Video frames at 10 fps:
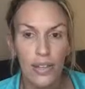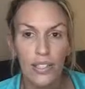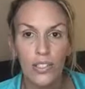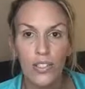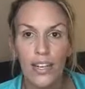I
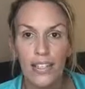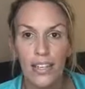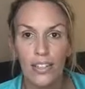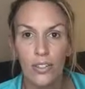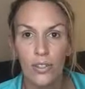teach you guys
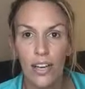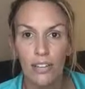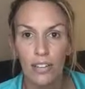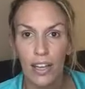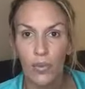how to do
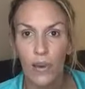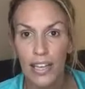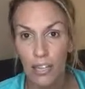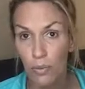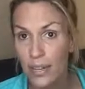kind of like
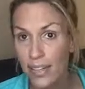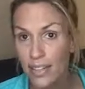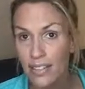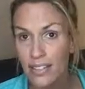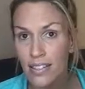Reiki
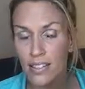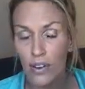readings.